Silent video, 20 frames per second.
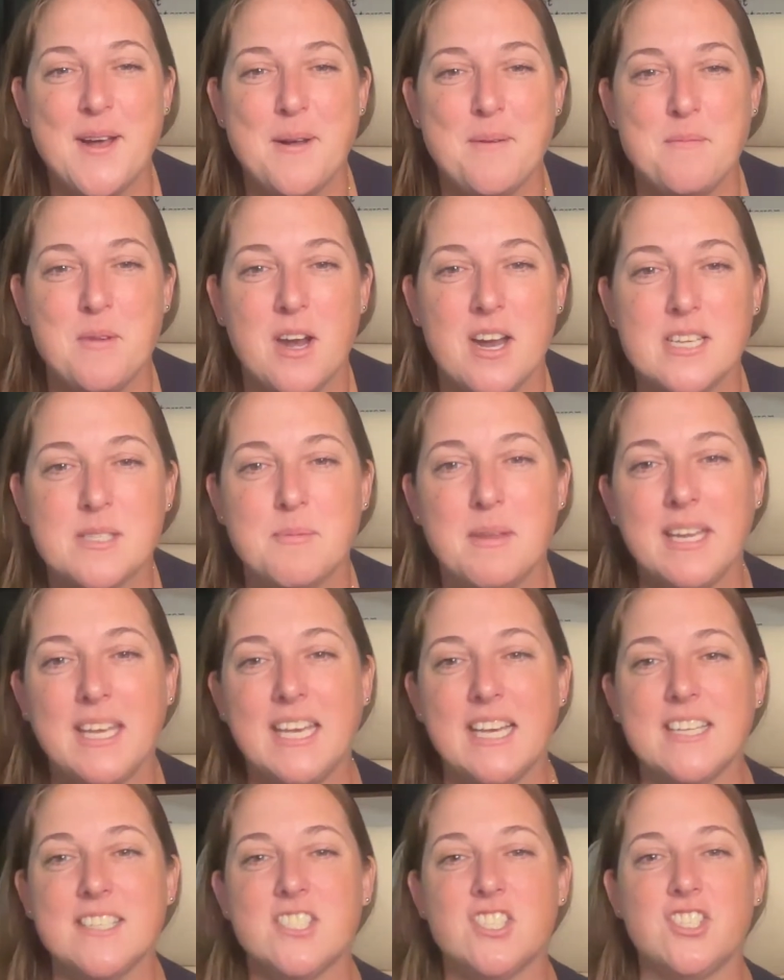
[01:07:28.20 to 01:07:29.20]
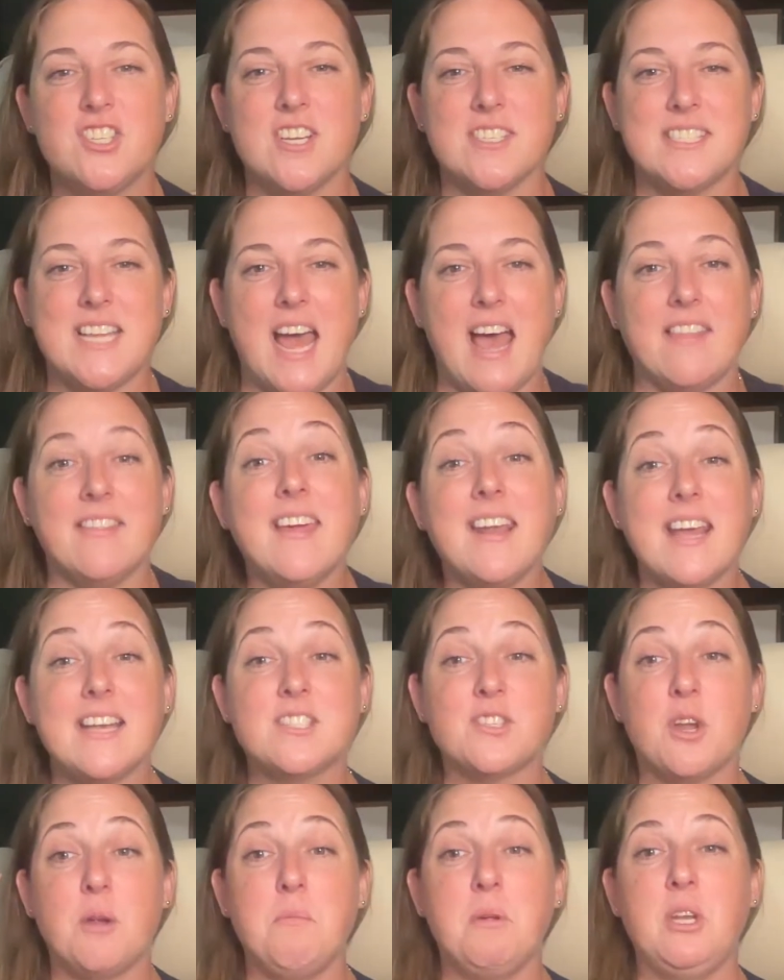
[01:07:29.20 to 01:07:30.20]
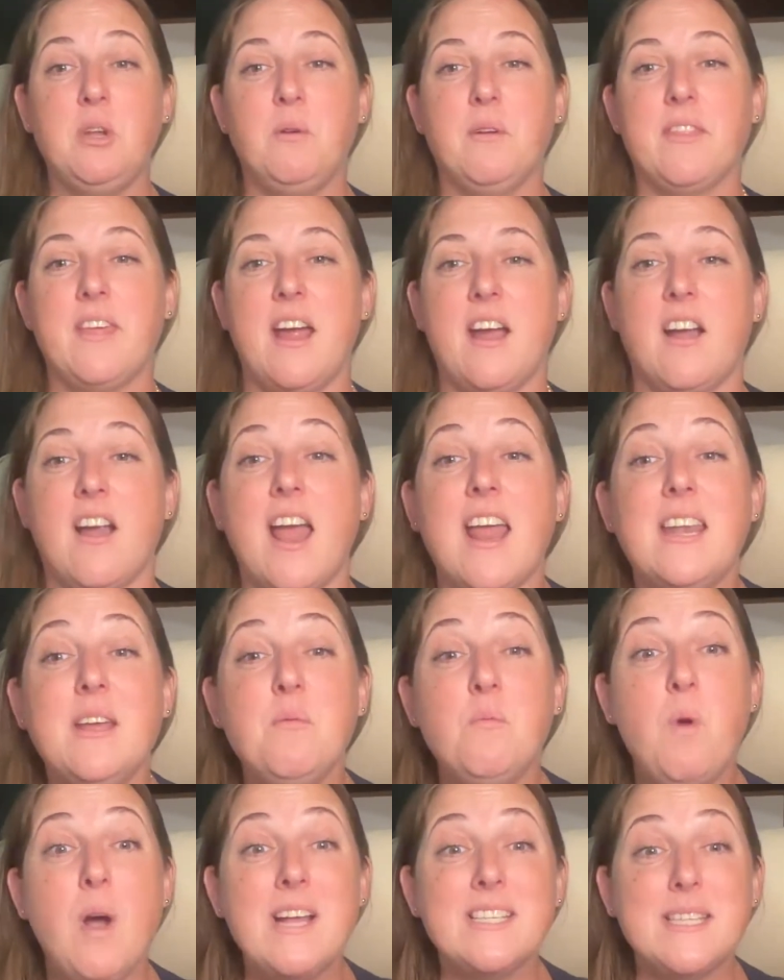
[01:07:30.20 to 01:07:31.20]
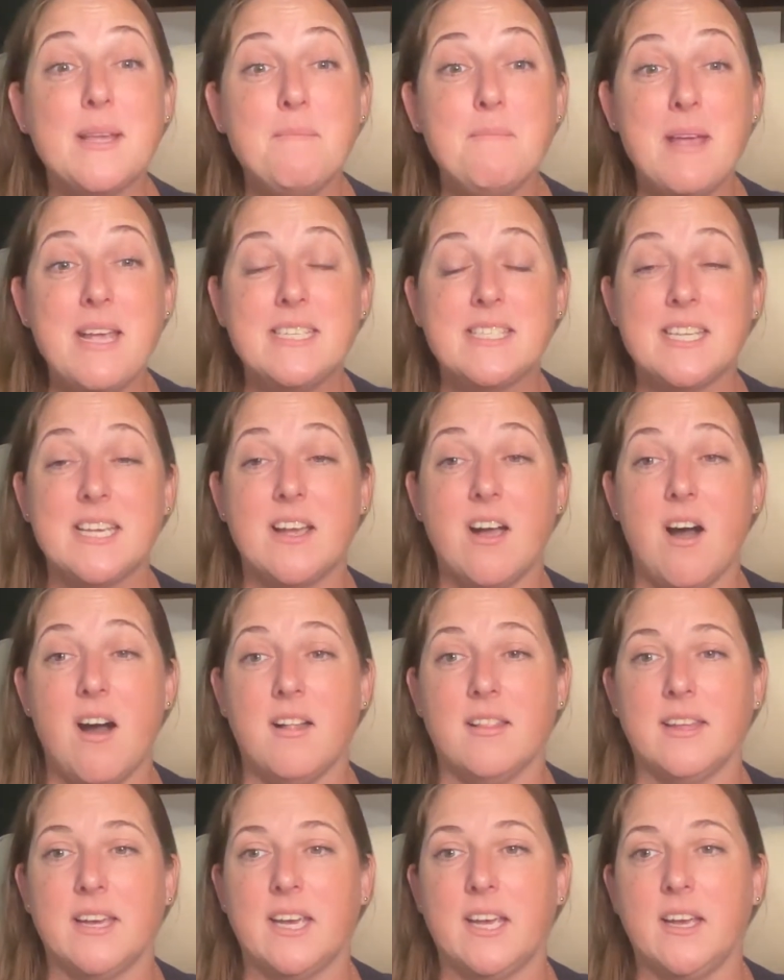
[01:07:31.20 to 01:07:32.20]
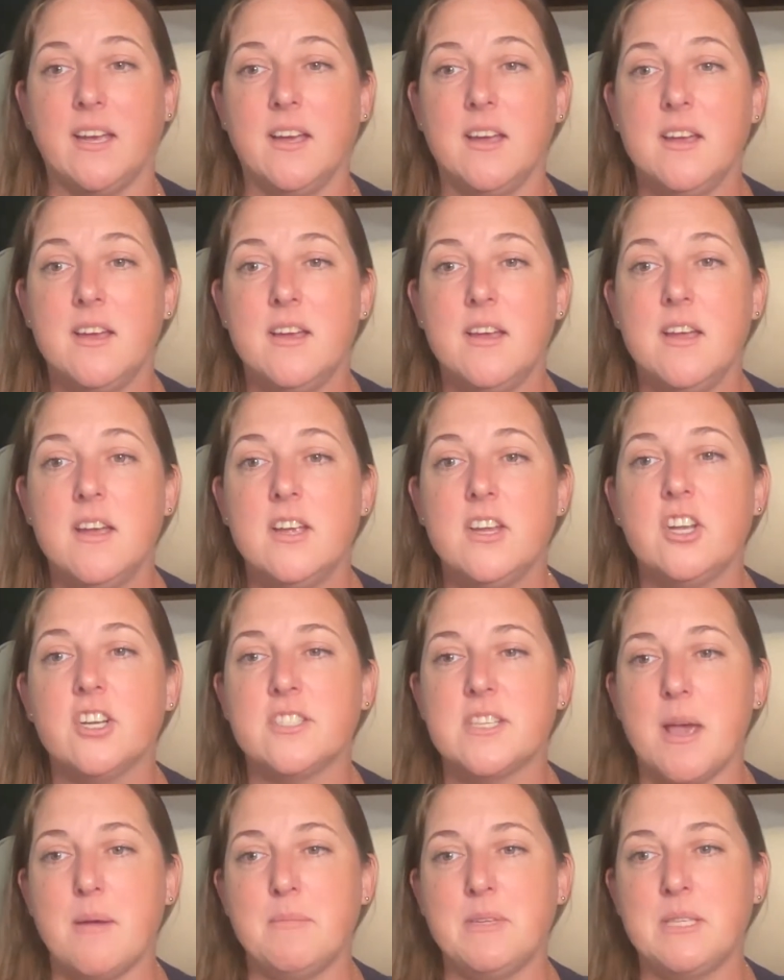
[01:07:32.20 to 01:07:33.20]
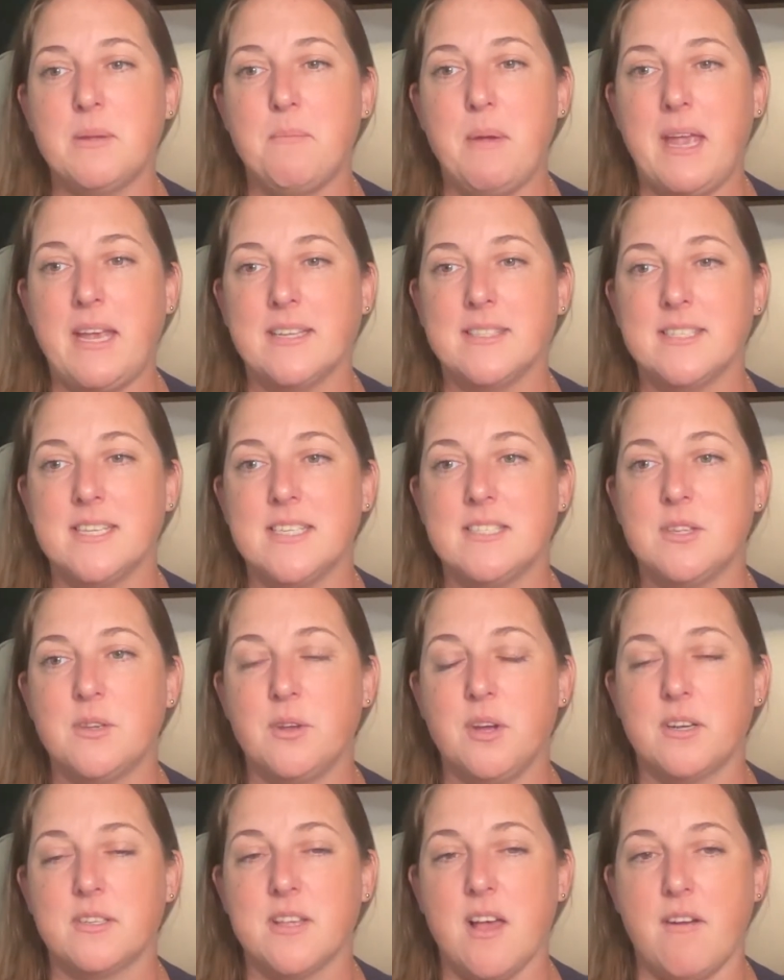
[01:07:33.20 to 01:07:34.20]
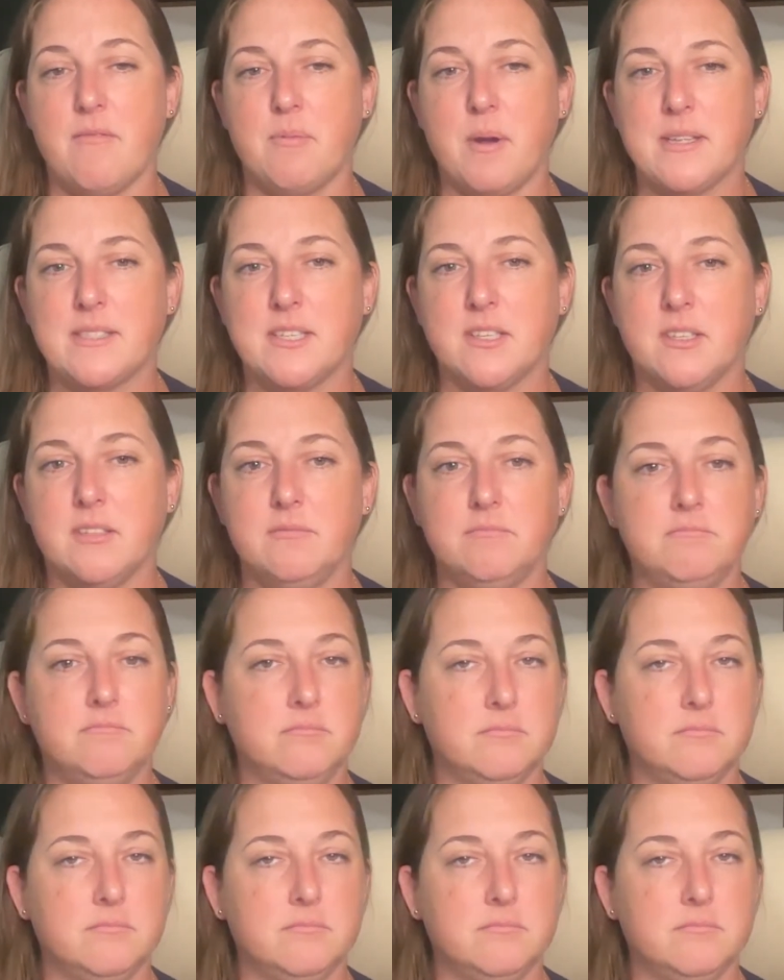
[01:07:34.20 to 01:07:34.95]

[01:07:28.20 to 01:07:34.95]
Your husband and kids just had that ice cream when you were there, and it was amazing, Holly. Your tummy's a pansy, so you got a soft pretzel.